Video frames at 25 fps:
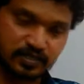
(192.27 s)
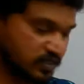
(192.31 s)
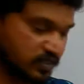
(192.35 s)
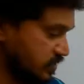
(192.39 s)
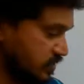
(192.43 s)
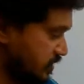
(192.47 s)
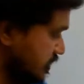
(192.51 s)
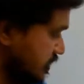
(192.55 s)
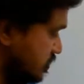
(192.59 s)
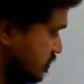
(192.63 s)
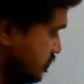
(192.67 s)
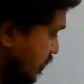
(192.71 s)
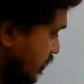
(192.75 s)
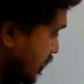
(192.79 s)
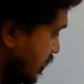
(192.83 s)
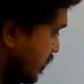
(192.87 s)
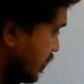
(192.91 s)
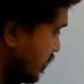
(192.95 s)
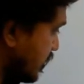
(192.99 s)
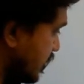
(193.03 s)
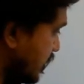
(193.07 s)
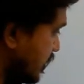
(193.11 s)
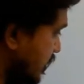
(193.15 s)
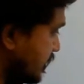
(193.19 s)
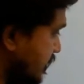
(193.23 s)
That's
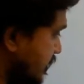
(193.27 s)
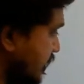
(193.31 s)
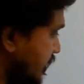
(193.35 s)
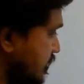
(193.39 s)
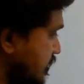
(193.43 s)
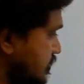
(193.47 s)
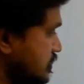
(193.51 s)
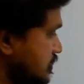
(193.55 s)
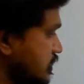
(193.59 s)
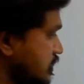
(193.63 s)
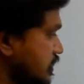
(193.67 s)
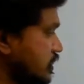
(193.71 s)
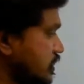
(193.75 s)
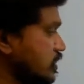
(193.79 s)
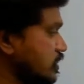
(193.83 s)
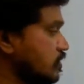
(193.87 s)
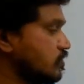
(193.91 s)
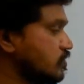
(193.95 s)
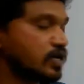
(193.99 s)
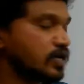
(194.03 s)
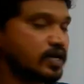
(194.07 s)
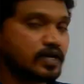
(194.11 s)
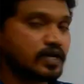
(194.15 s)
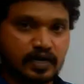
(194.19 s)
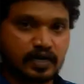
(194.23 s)
what dense
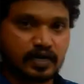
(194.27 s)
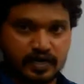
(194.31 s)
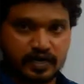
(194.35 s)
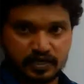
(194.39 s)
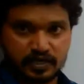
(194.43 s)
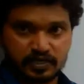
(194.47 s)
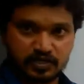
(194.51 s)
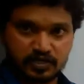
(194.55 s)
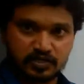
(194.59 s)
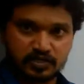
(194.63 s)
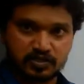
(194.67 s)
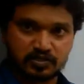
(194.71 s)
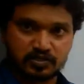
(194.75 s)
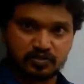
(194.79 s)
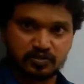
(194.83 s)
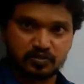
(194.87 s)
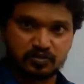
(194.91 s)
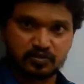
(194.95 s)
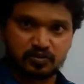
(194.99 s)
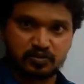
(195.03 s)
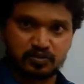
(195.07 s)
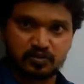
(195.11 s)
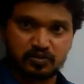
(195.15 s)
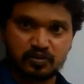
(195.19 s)
regular connective tissue.